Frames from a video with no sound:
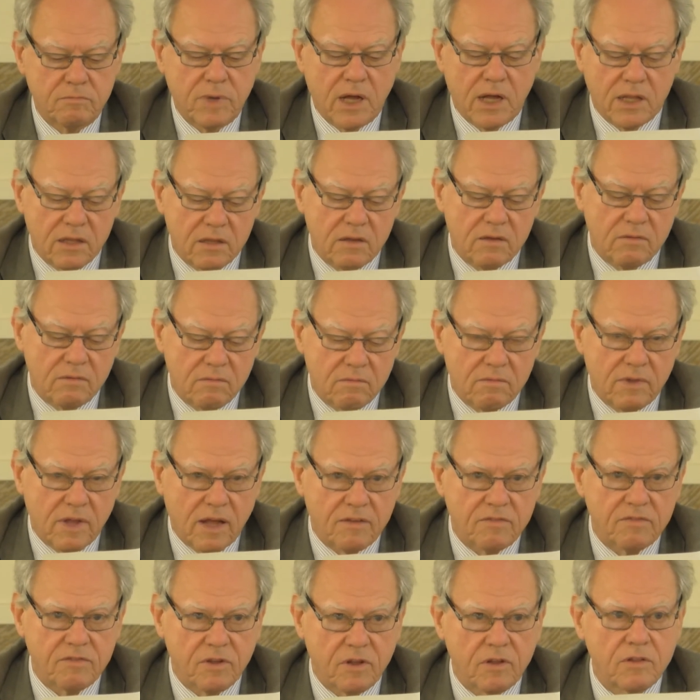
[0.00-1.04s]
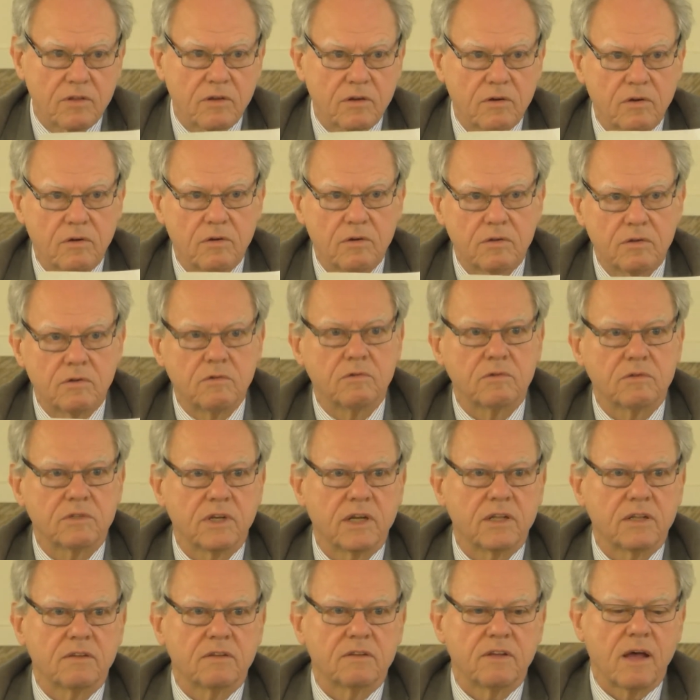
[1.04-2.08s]
but that's not the whole truth,
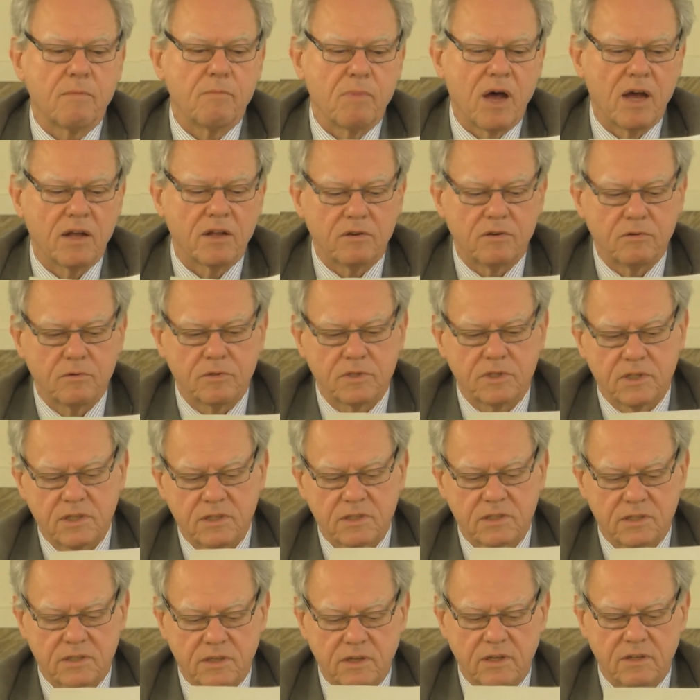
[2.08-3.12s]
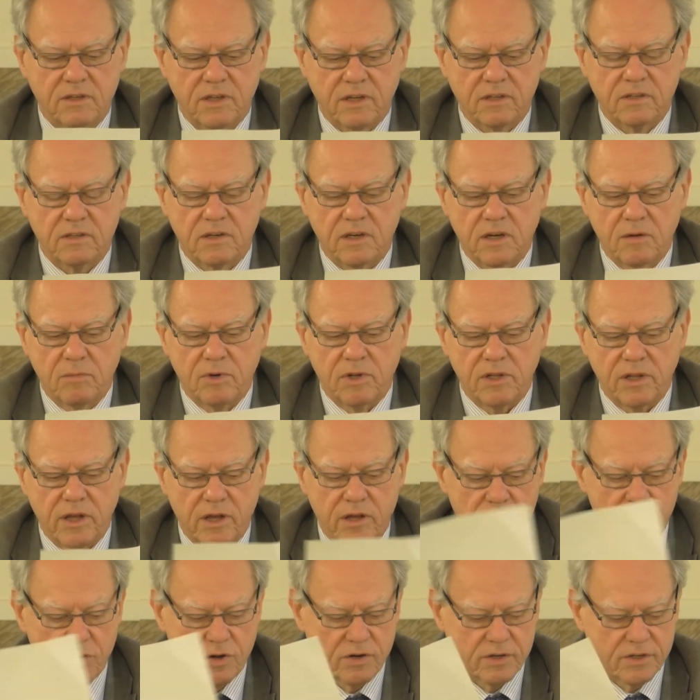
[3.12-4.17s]
and semi-truth is extremely
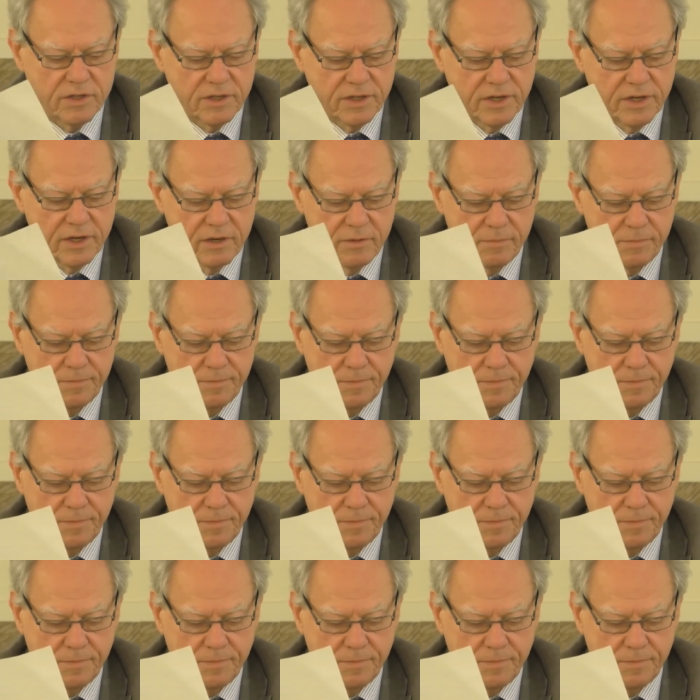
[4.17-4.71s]
dangerous here.